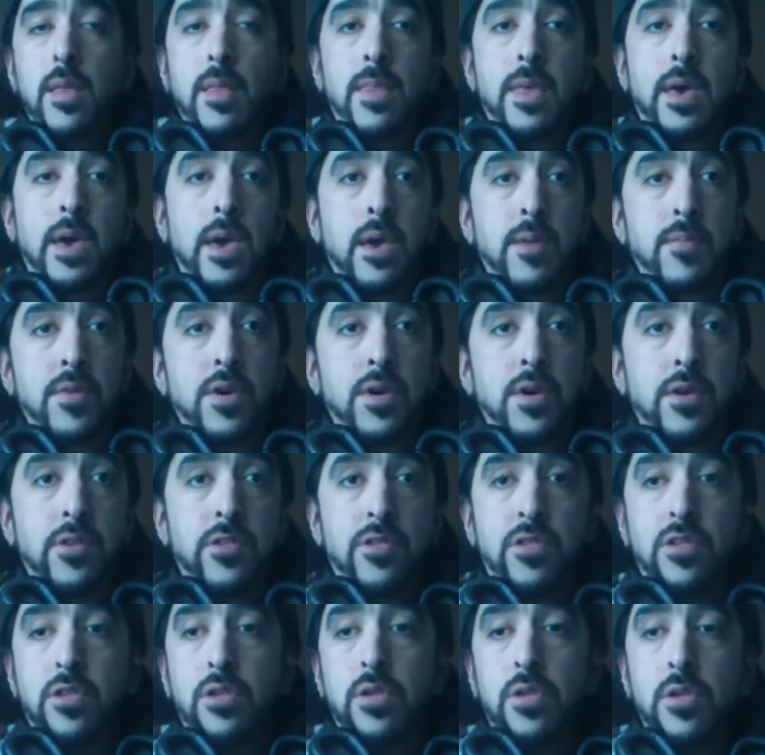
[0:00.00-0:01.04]
the
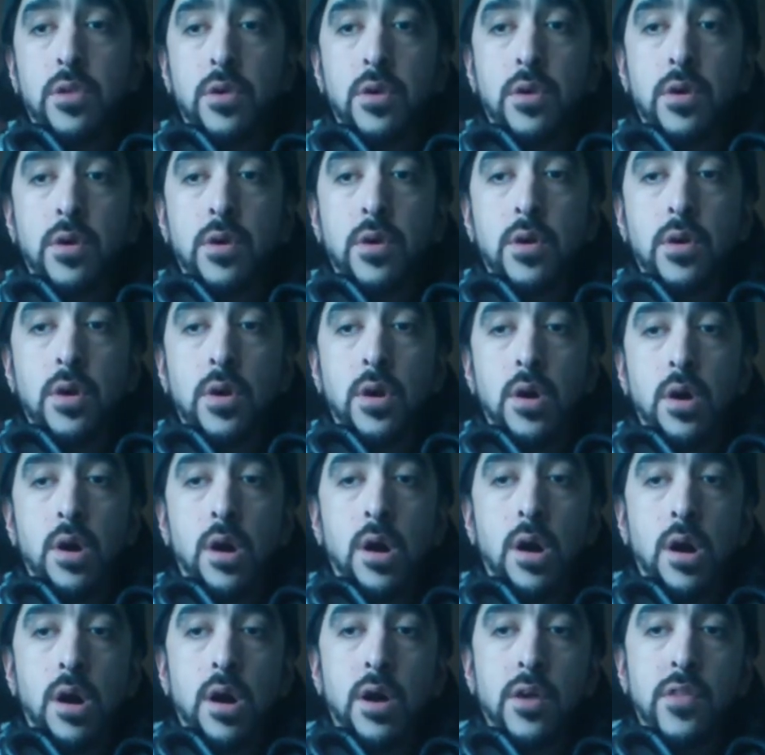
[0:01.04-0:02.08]
image
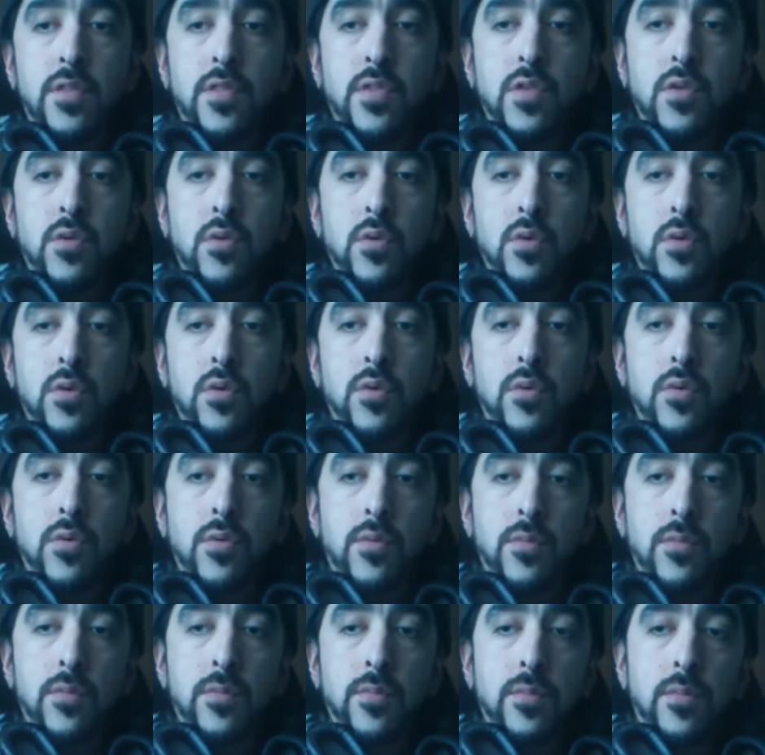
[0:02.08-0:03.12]
onto
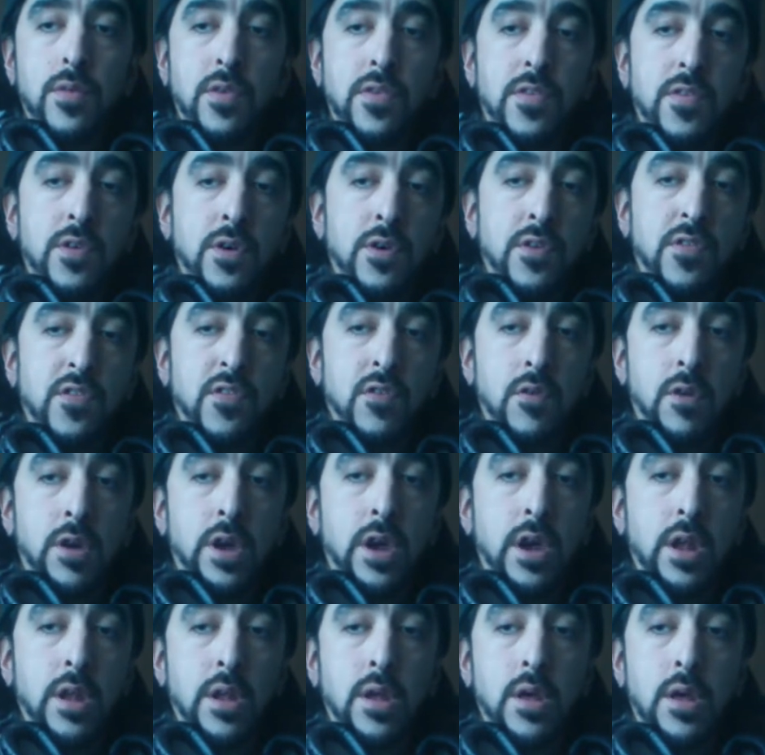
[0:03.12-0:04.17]
the silk
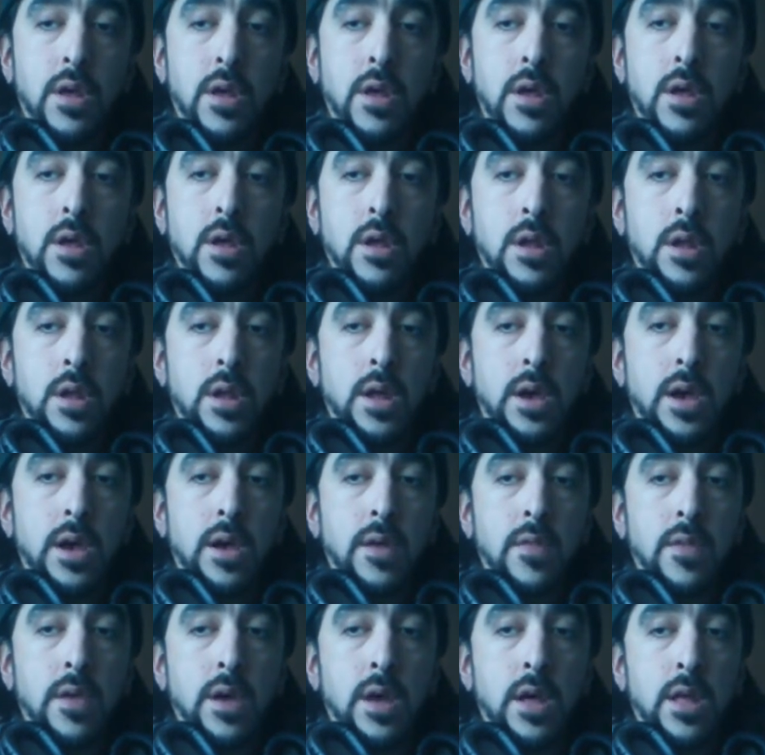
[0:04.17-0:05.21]
screen
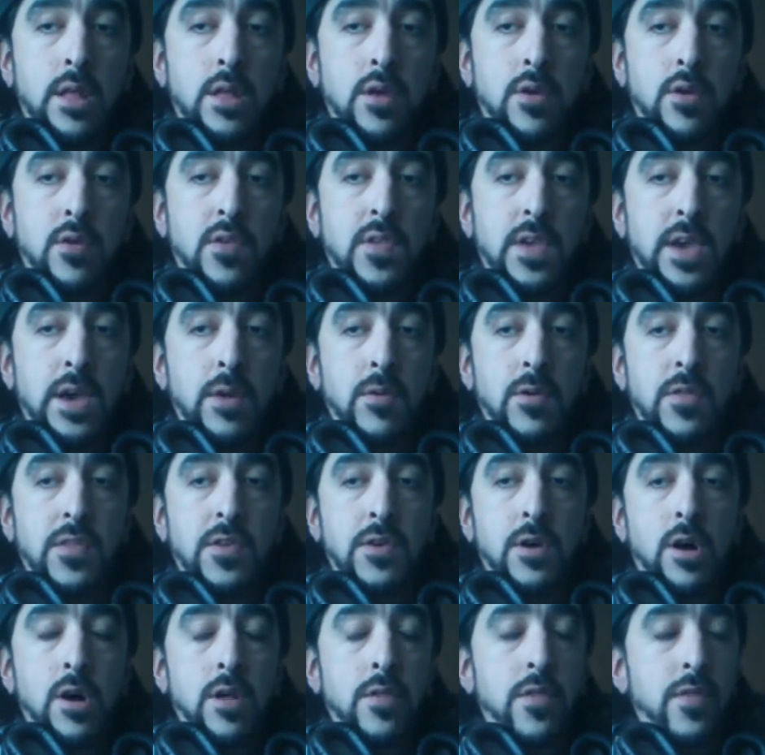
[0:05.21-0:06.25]
and then using what's
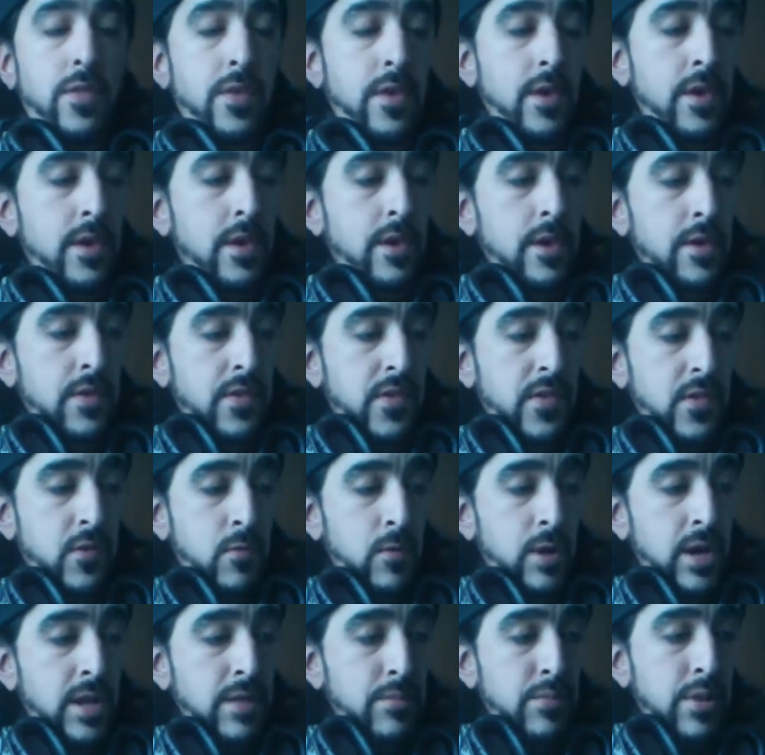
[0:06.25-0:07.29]
called
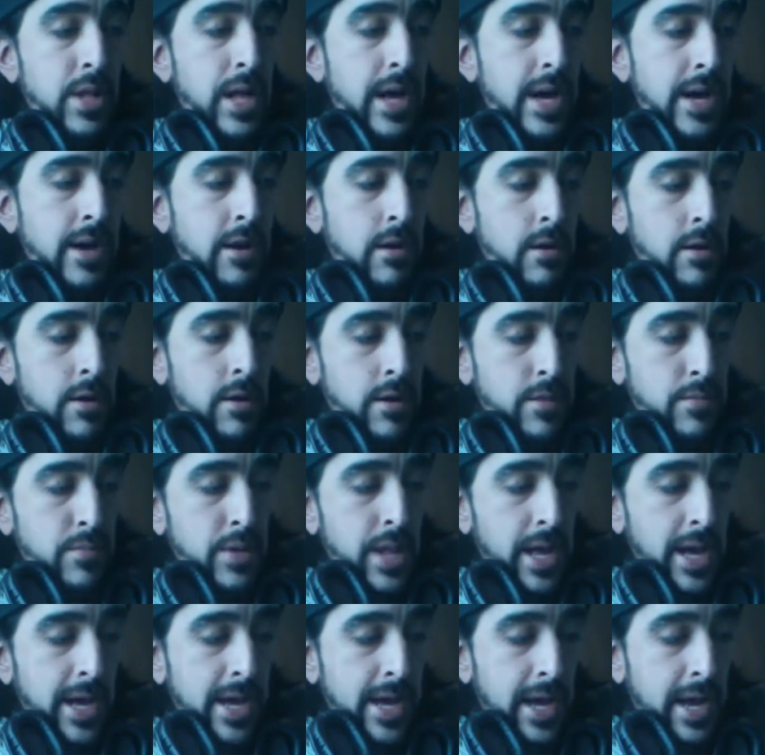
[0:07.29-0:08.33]
screen blocker to
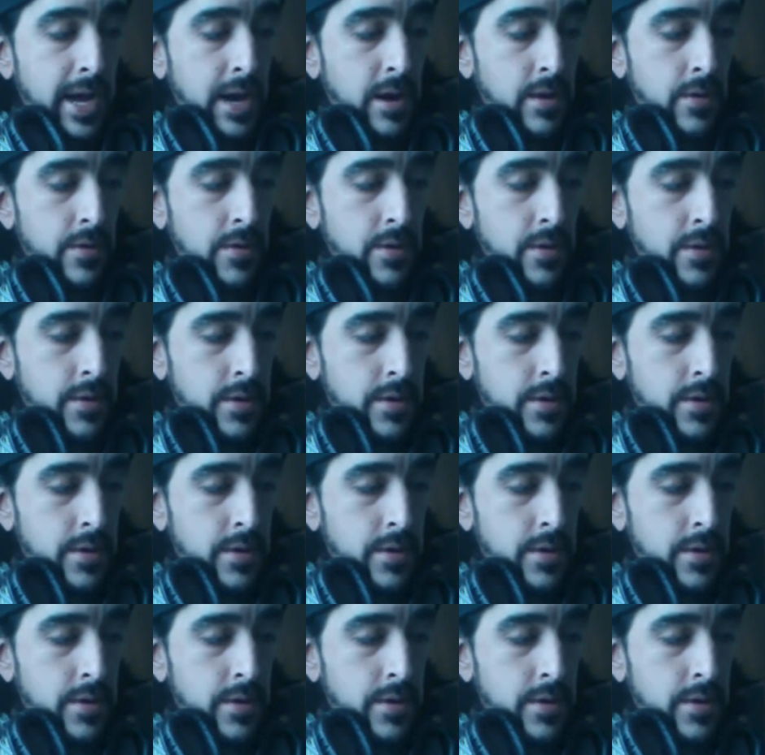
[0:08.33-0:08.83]
block out